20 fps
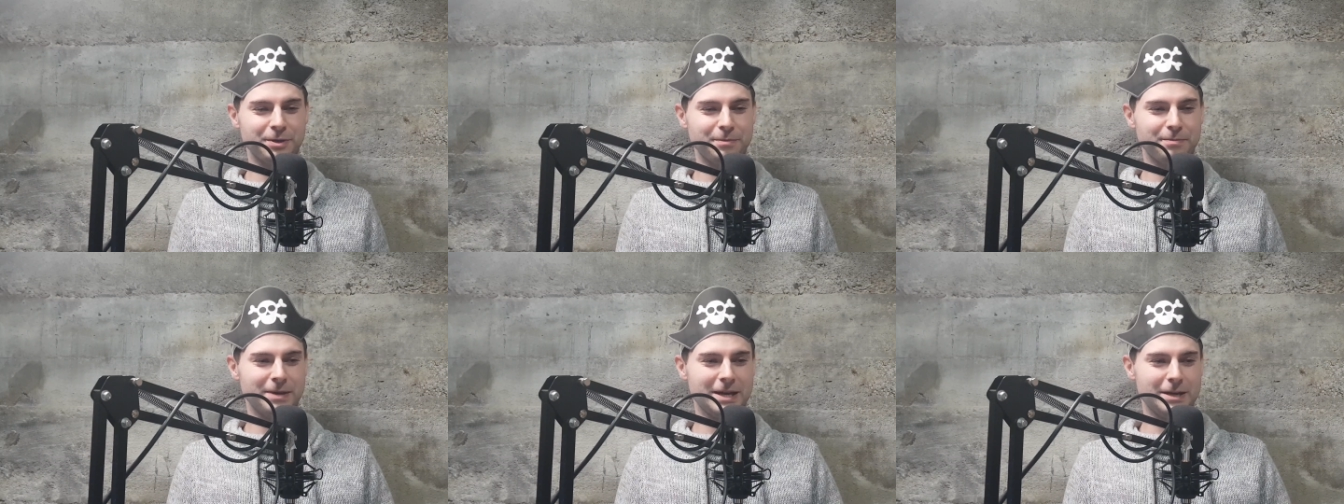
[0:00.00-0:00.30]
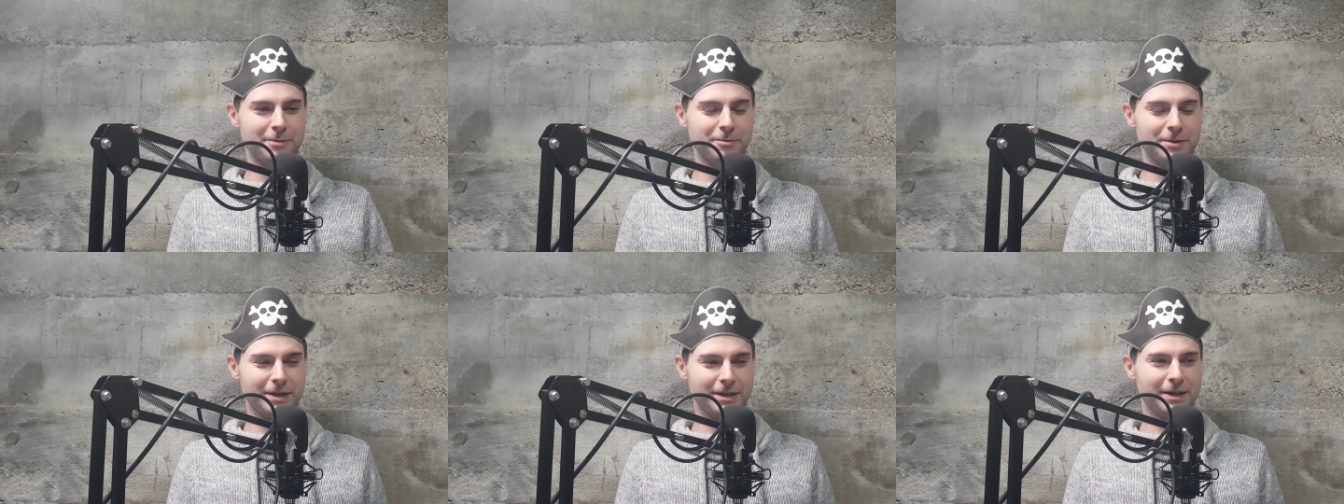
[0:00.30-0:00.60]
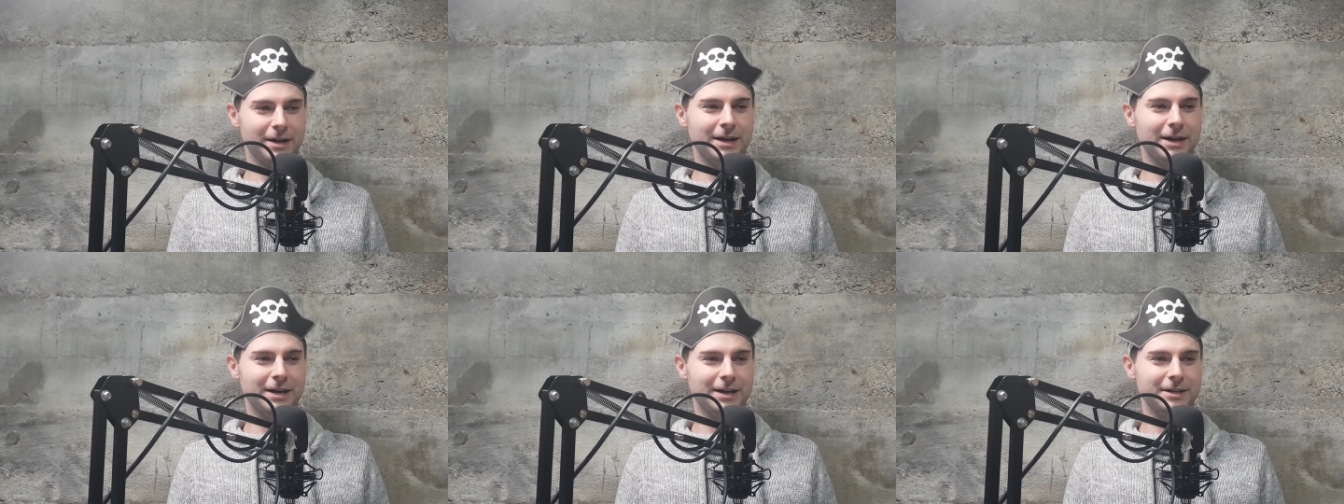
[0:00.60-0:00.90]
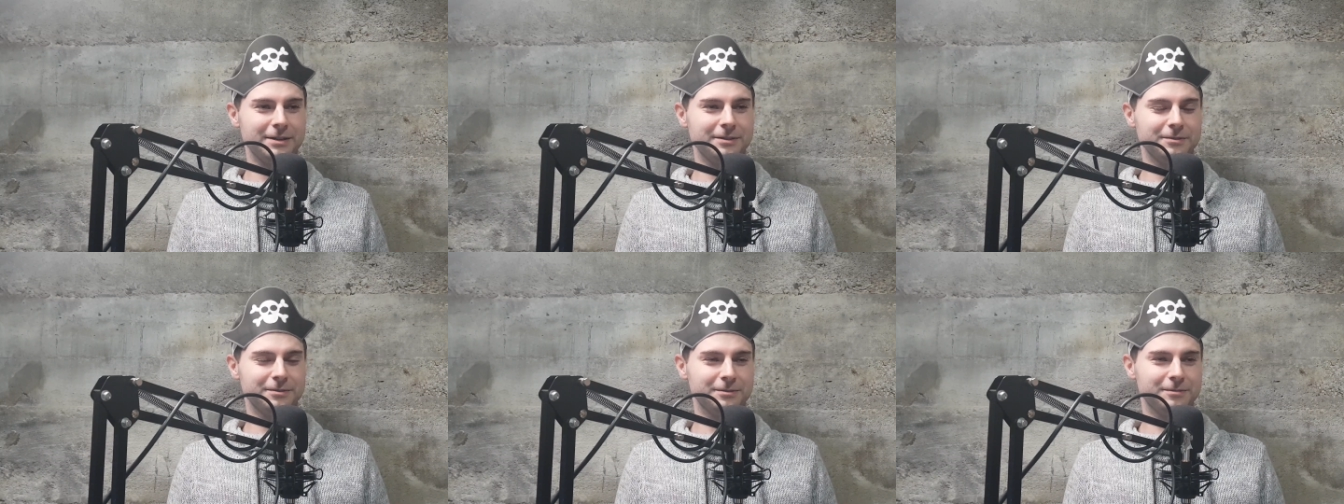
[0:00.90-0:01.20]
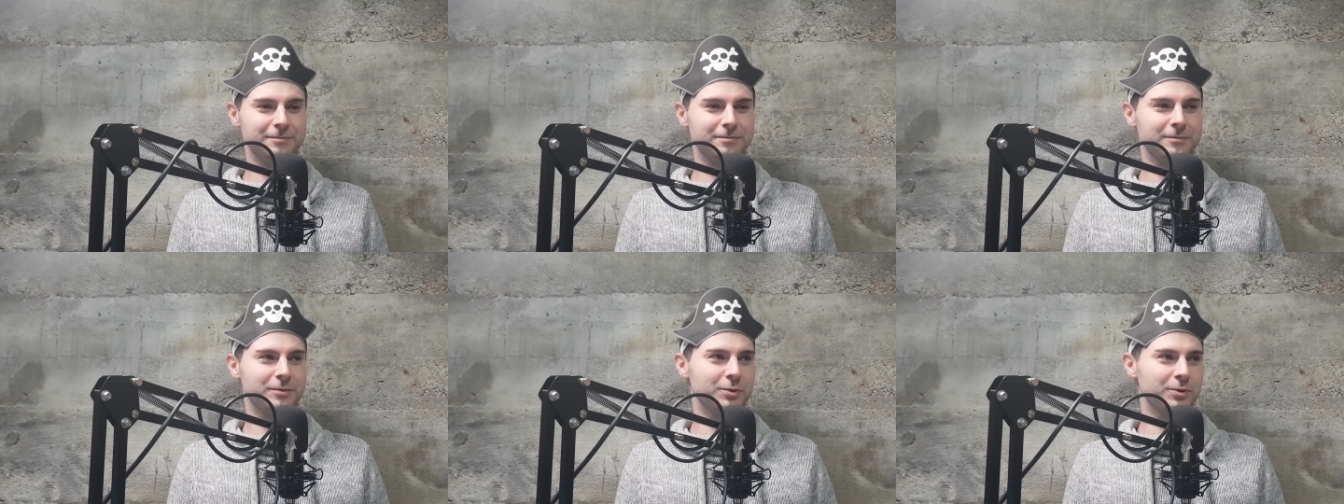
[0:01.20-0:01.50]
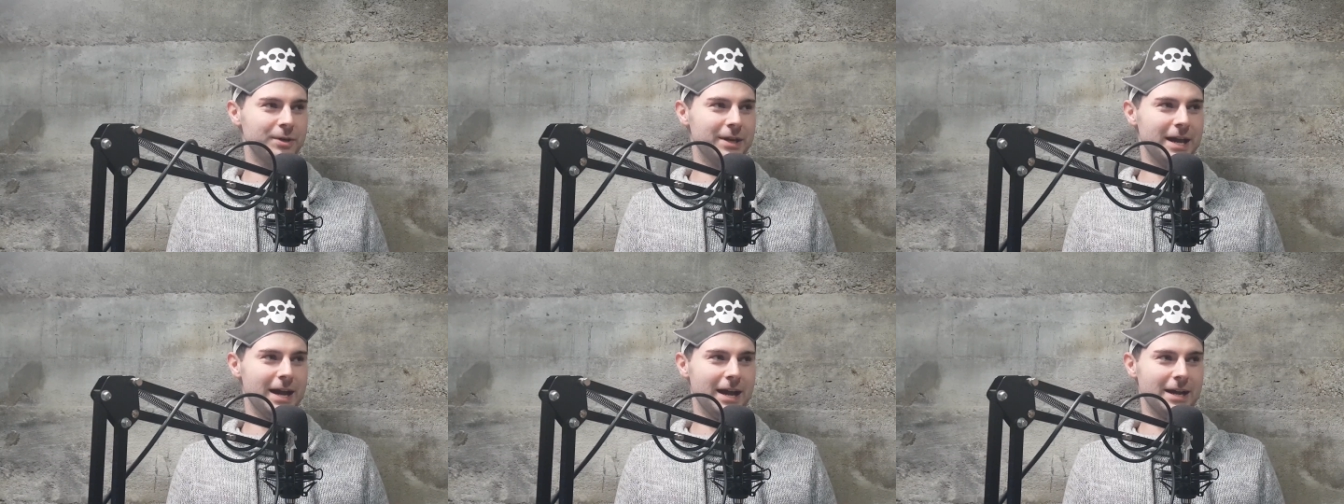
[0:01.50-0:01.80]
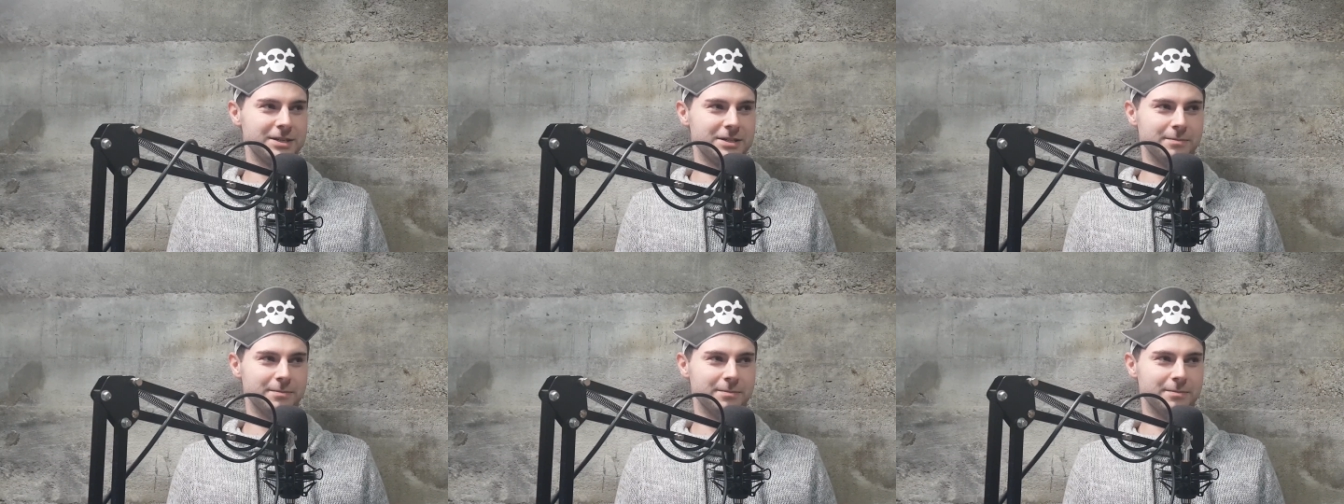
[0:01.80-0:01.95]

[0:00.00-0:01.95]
to pay with a card or cash?